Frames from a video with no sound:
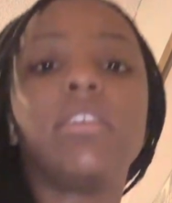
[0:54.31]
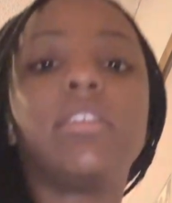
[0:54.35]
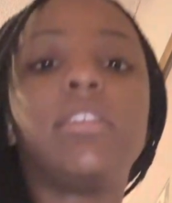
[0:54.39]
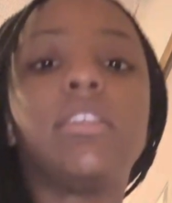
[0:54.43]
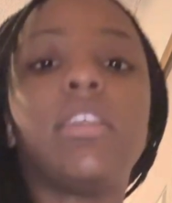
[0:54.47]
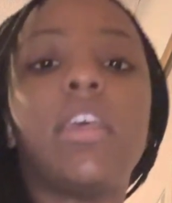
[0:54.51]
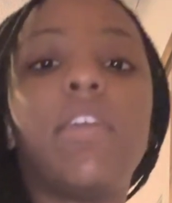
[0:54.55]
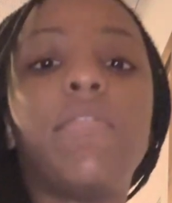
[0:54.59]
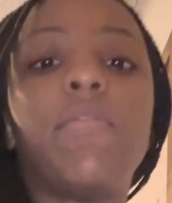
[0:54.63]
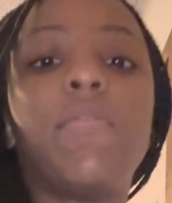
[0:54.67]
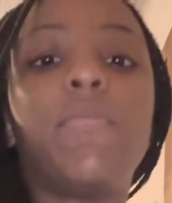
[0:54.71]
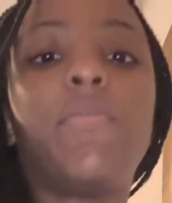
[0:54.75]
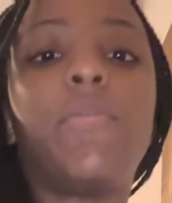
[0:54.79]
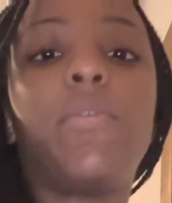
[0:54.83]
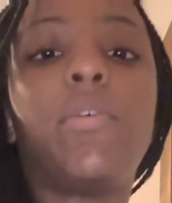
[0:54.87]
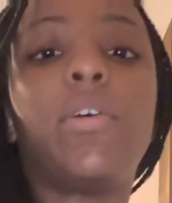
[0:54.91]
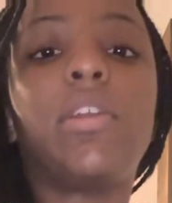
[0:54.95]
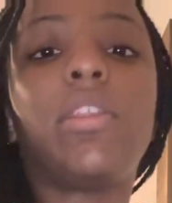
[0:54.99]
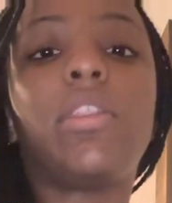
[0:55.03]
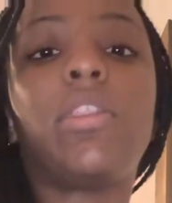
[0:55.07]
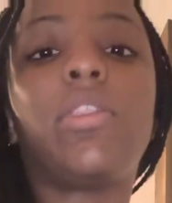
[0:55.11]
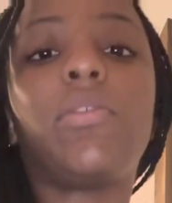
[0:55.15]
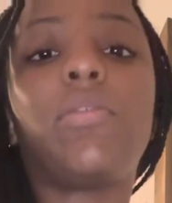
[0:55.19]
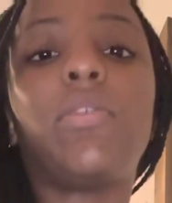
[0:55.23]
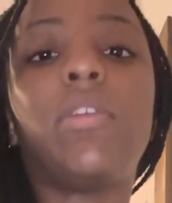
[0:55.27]

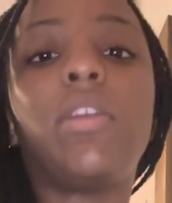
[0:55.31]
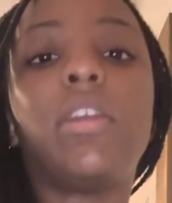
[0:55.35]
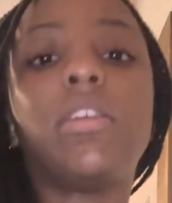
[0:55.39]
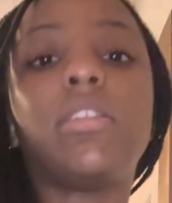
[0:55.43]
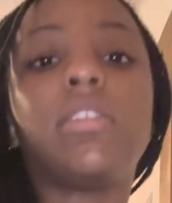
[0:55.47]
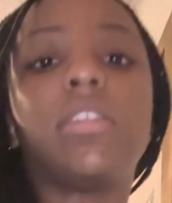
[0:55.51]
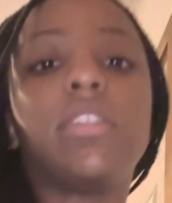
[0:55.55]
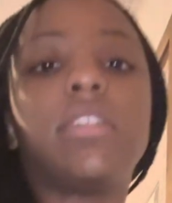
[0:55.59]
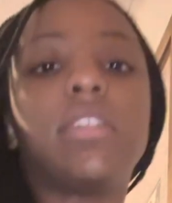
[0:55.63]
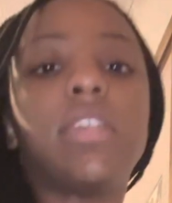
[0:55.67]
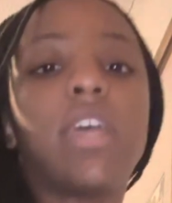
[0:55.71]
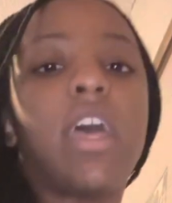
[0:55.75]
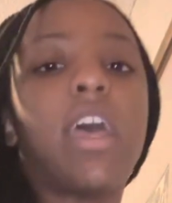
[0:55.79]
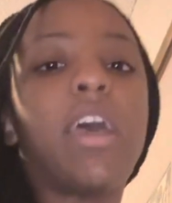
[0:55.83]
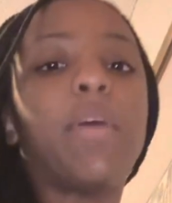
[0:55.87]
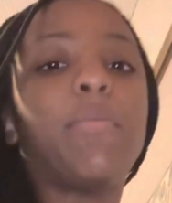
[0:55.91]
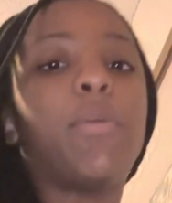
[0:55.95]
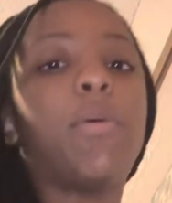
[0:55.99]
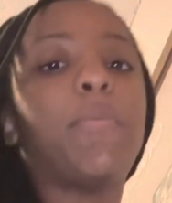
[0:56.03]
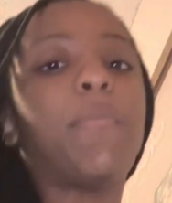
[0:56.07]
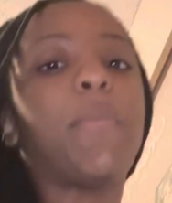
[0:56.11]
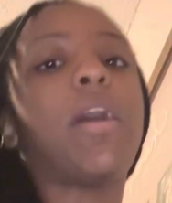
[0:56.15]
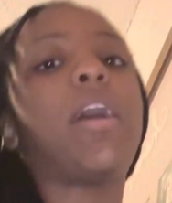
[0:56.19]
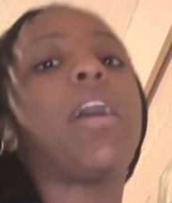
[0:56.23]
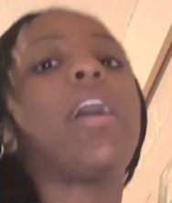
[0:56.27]
7:43 is the time
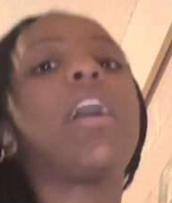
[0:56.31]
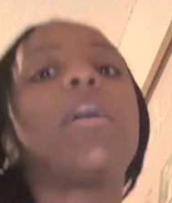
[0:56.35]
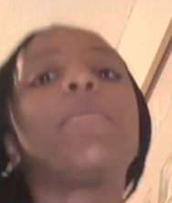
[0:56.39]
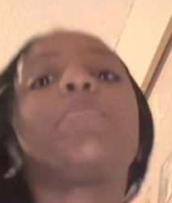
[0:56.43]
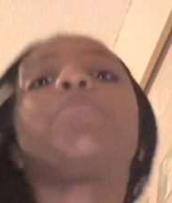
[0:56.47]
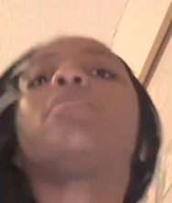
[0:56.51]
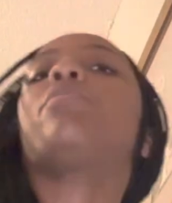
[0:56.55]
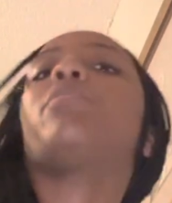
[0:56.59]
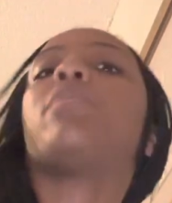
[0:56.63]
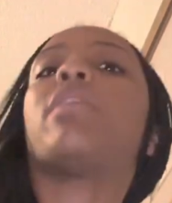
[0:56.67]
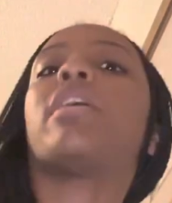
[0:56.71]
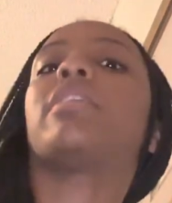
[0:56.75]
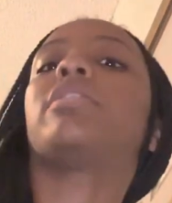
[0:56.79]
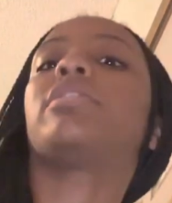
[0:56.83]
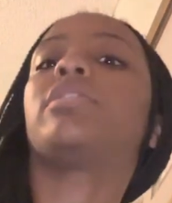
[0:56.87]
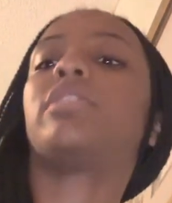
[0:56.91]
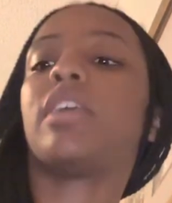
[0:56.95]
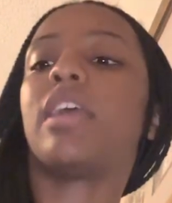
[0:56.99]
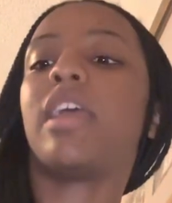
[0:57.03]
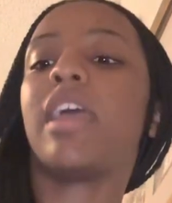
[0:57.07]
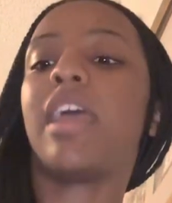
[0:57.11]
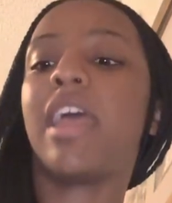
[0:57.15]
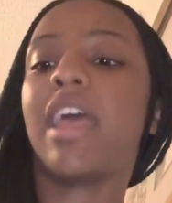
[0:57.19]
on my Apple Watch.